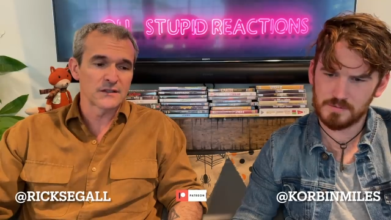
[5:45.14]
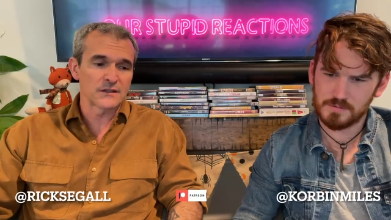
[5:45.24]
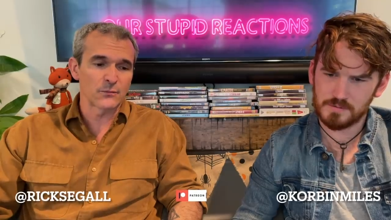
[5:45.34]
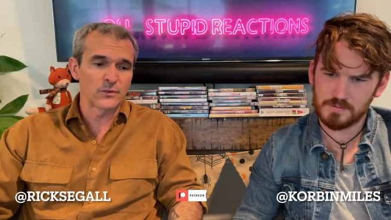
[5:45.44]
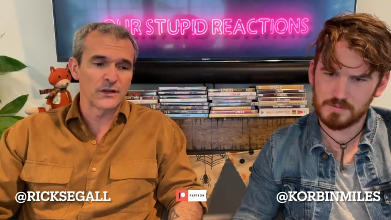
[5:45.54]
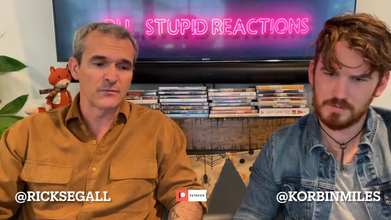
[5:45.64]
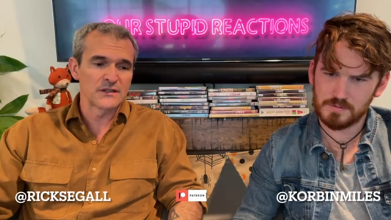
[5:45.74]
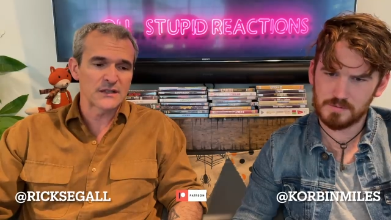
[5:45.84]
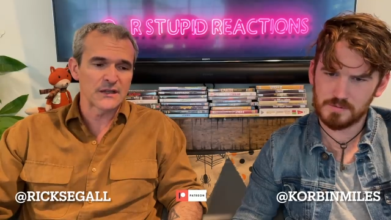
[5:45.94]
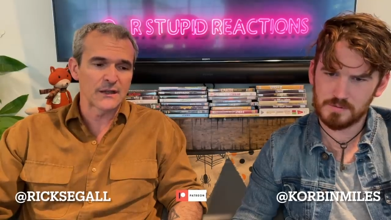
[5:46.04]
Speaker 1: is something we need to be
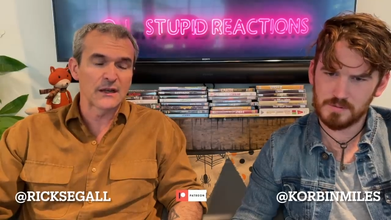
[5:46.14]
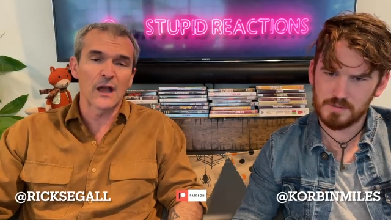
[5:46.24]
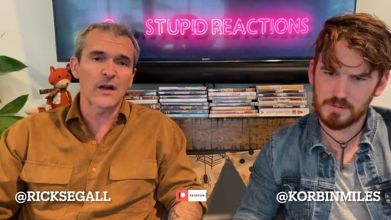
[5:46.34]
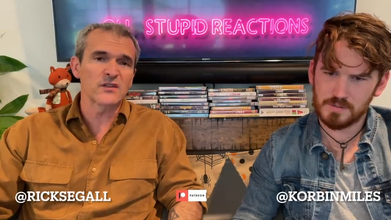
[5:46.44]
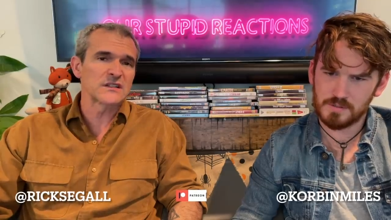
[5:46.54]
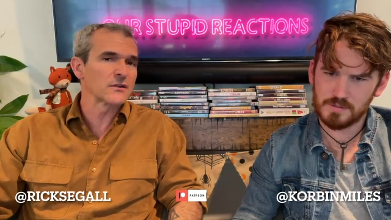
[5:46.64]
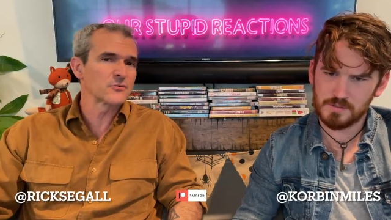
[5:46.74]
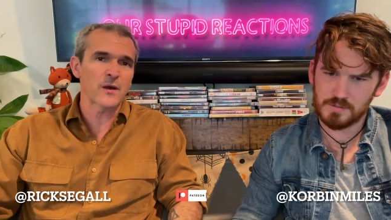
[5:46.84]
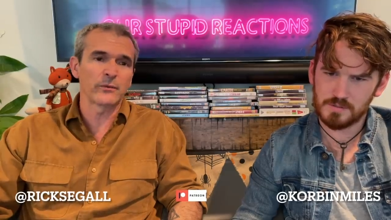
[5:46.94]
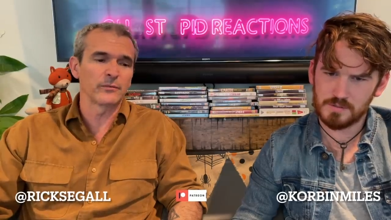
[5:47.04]
seeing. And obviously
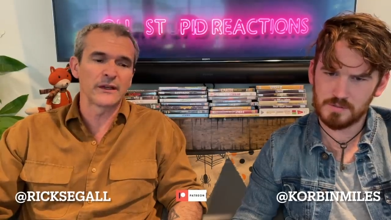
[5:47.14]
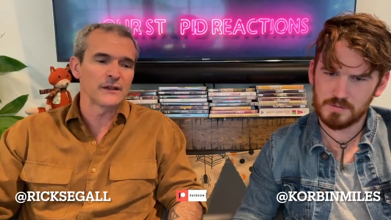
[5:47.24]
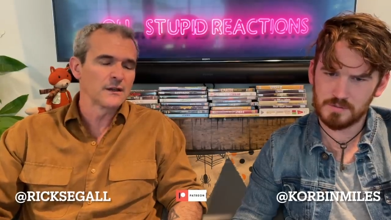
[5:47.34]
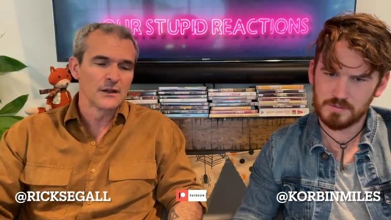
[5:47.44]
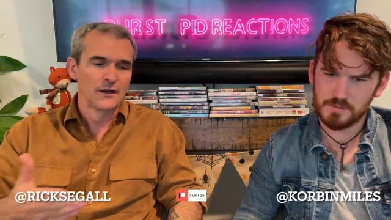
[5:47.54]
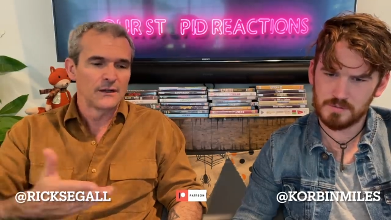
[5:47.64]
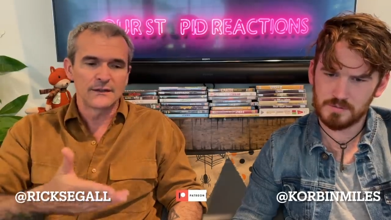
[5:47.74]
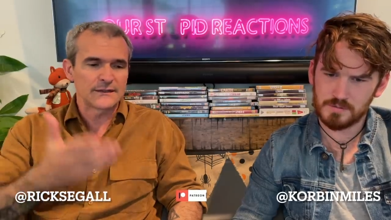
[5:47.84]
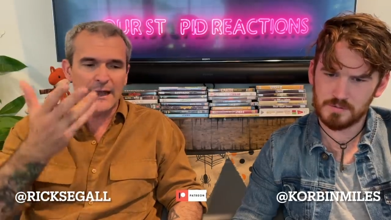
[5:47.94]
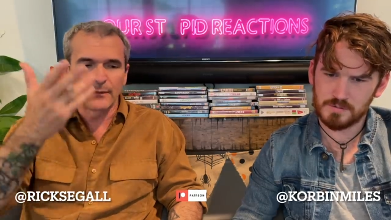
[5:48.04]
there's probably
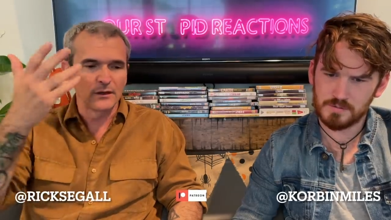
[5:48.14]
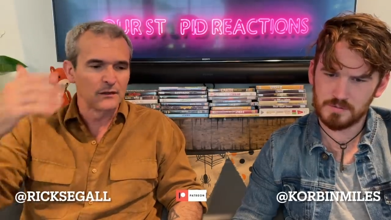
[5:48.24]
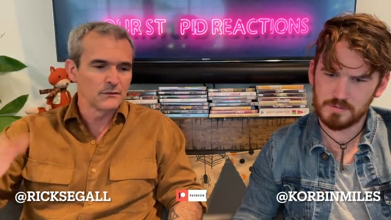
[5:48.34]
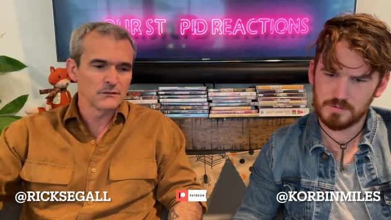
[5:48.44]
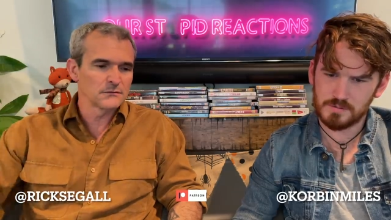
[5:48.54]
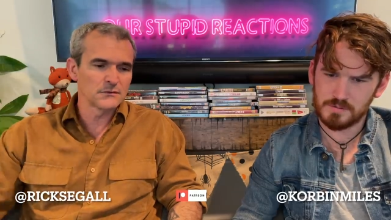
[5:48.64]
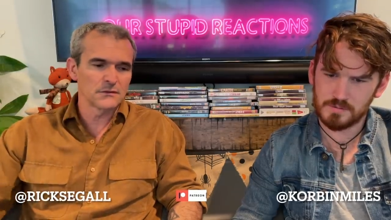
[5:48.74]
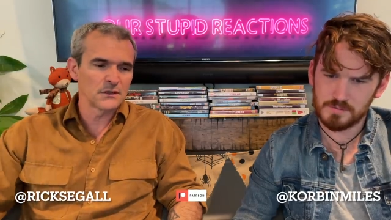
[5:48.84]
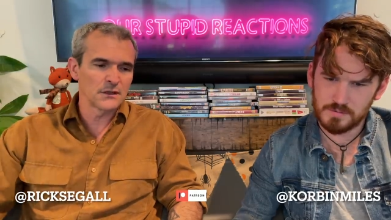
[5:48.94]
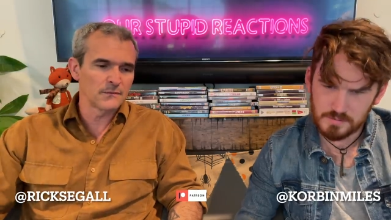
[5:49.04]
demo
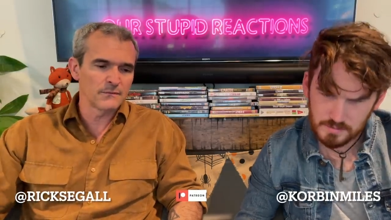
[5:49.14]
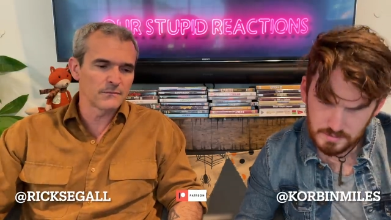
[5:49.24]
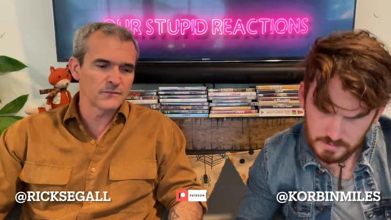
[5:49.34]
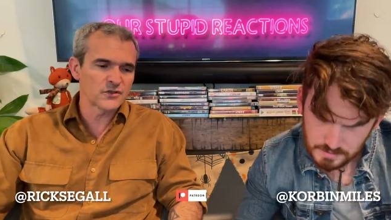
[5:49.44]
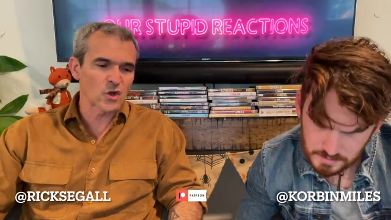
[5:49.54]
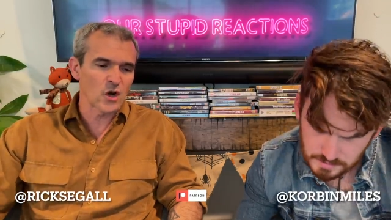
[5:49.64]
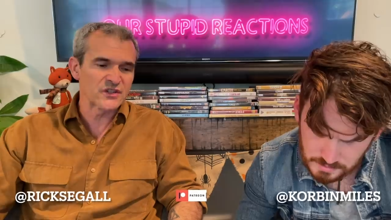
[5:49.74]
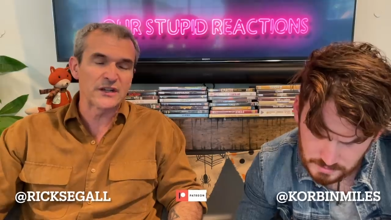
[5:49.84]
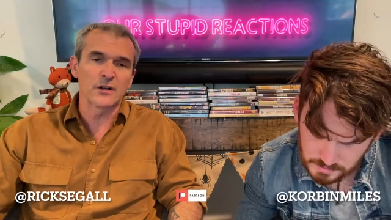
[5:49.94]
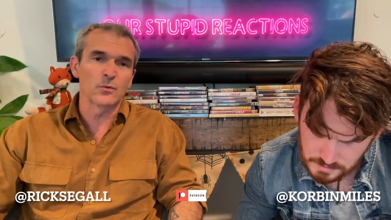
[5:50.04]

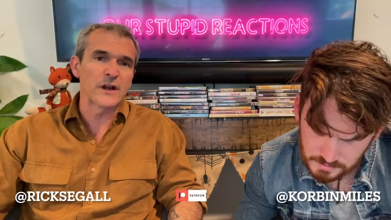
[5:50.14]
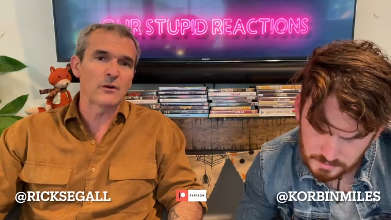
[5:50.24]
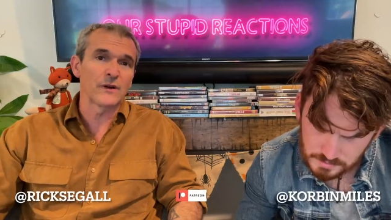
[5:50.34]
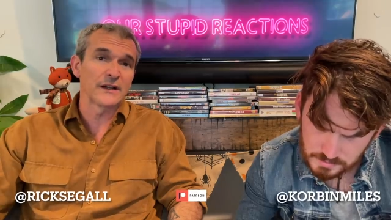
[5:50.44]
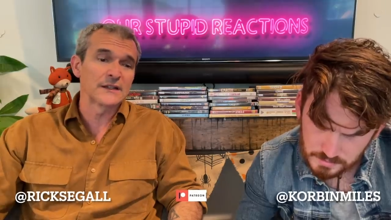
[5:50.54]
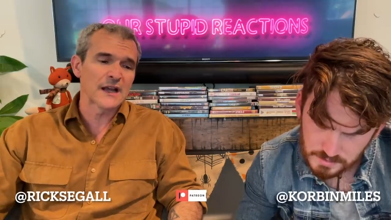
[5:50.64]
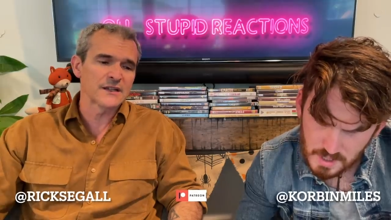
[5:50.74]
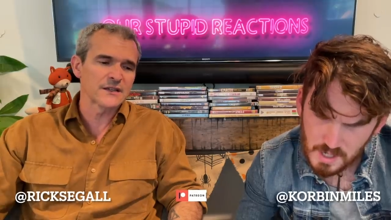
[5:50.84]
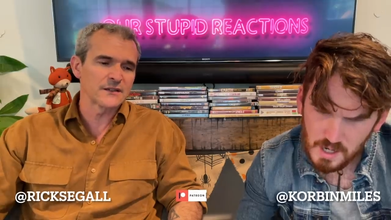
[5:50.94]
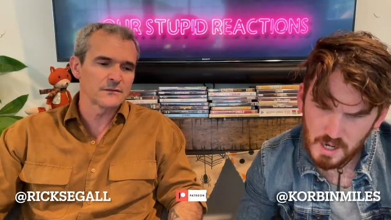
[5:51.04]
stars in here we're not
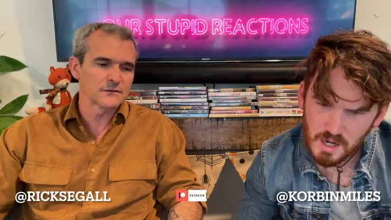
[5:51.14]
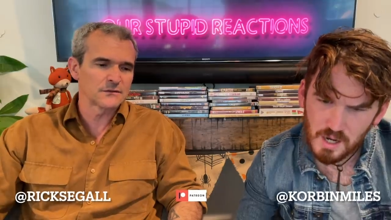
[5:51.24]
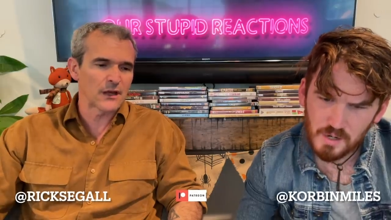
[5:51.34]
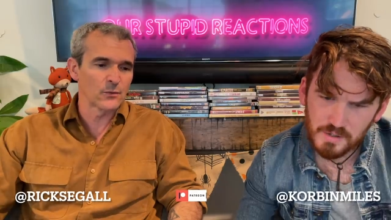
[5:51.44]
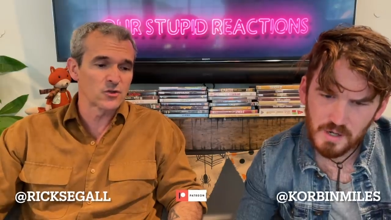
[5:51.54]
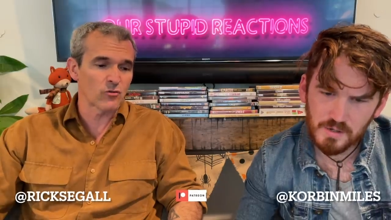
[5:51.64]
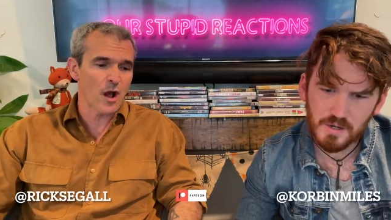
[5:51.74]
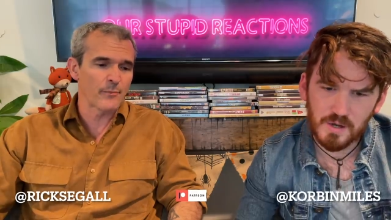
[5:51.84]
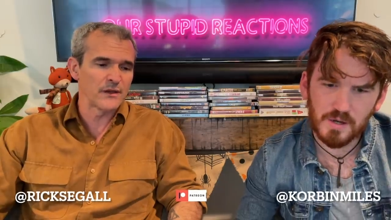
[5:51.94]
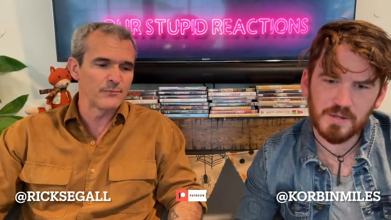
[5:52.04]
recognizing.
Speaker 2: Oh, no,
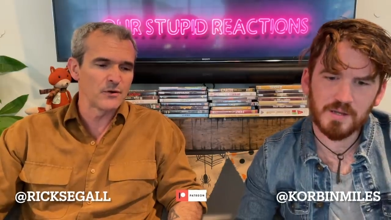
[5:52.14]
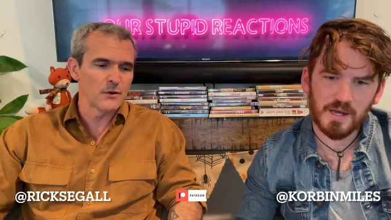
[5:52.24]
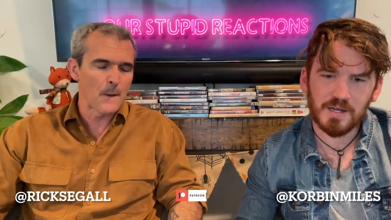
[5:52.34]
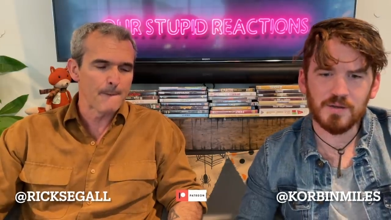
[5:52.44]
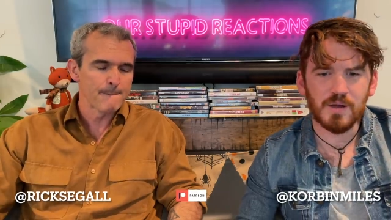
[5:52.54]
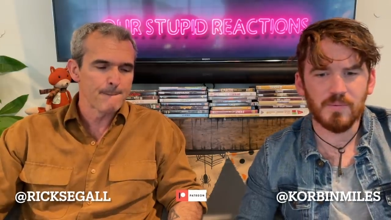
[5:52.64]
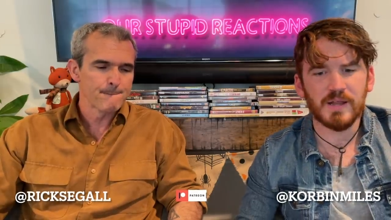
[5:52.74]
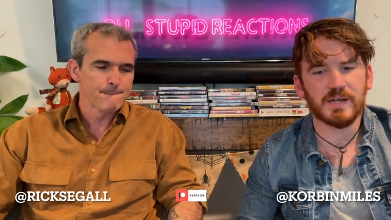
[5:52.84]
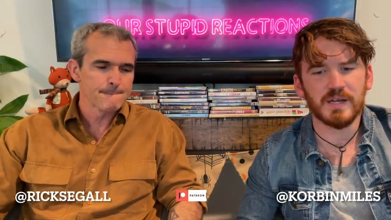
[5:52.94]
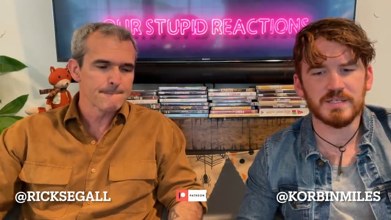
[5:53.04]
draw people. I knew I
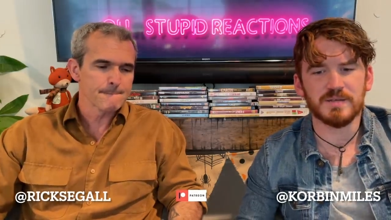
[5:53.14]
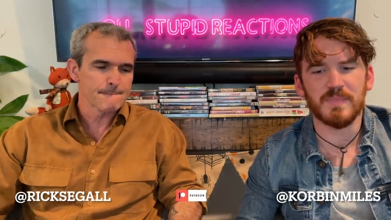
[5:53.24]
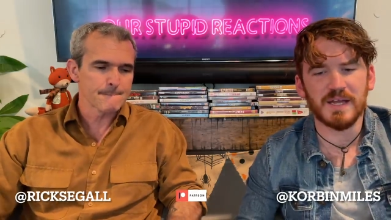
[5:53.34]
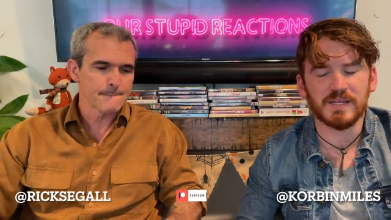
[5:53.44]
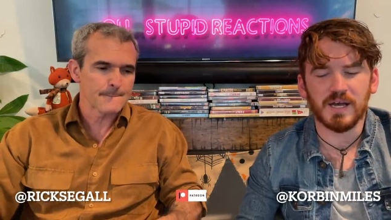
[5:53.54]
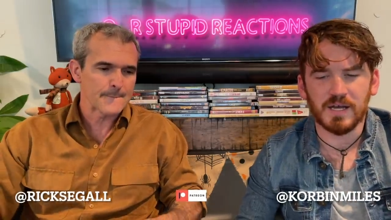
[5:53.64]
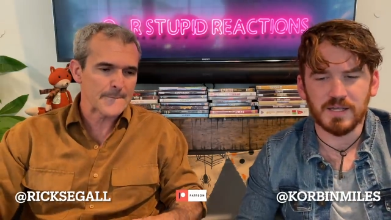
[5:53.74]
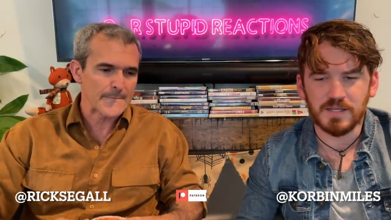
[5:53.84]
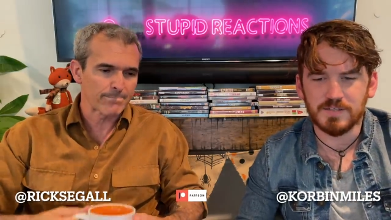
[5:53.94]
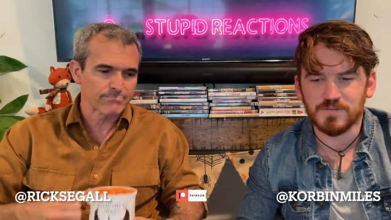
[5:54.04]
recognized the main guy.
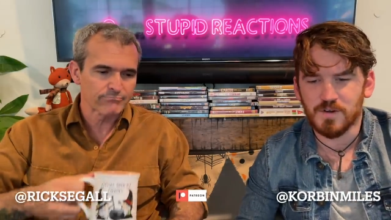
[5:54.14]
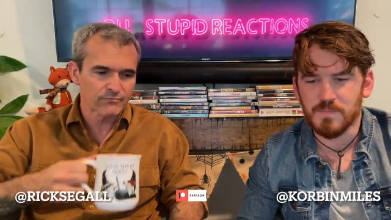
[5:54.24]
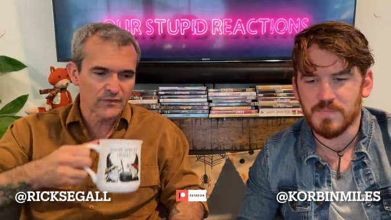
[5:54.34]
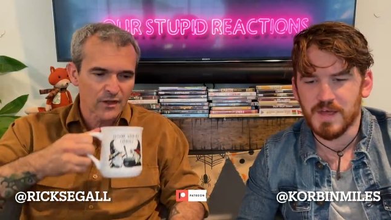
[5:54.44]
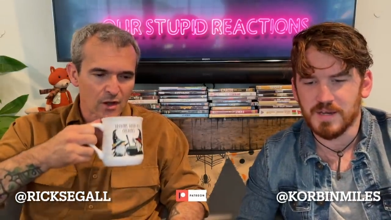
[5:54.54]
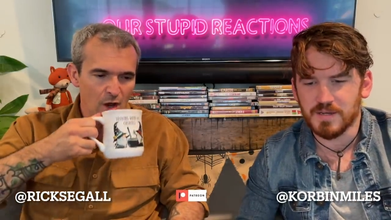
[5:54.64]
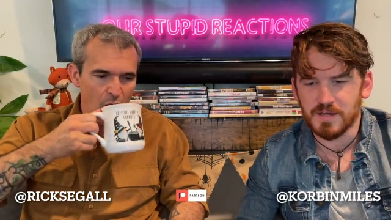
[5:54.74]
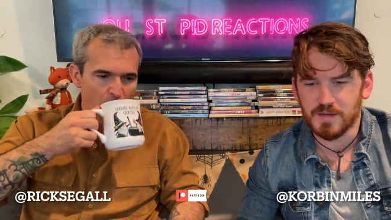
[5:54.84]
He's from that...